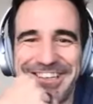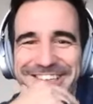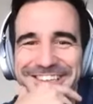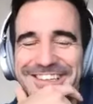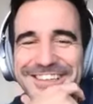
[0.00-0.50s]

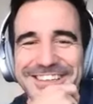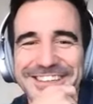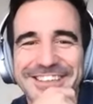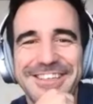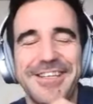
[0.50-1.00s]

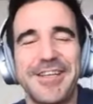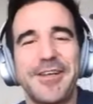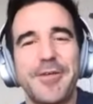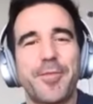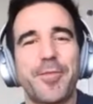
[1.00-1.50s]
but
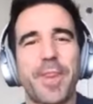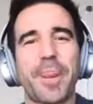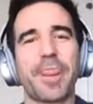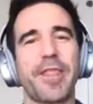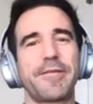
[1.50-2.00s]
it's really
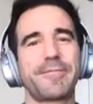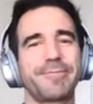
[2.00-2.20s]
important to